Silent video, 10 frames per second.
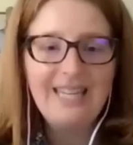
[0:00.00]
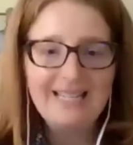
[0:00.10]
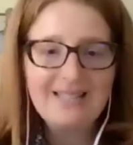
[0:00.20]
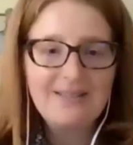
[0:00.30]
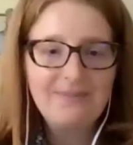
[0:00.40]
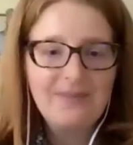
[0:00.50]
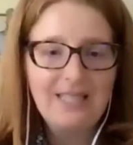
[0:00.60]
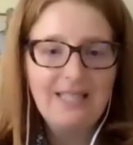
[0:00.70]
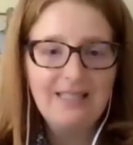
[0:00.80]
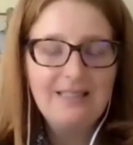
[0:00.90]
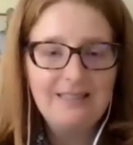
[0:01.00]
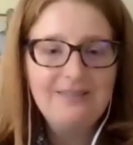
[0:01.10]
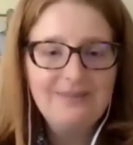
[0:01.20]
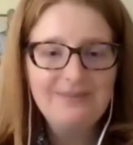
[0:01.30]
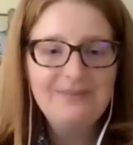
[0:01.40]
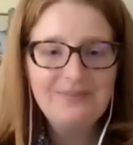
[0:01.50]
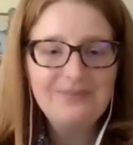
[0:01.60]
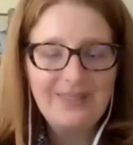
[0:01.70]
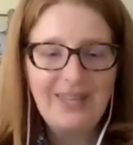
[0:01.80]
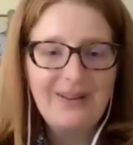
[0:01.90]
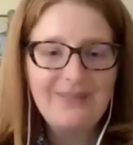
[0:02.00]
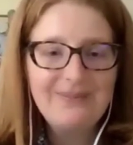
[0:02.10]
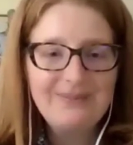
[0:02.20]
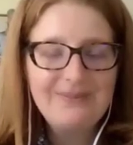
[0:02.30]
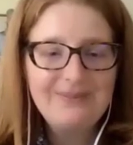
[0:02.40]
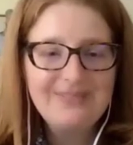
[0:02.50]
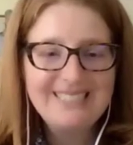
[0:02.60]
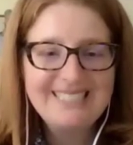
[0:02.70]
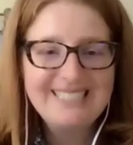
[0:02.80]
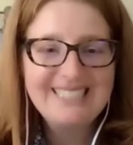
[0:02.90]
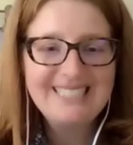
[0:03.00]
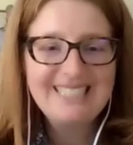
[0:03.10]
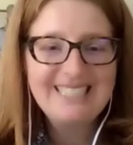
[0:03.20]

that's for? Yes. I love that because when you were saying have a 30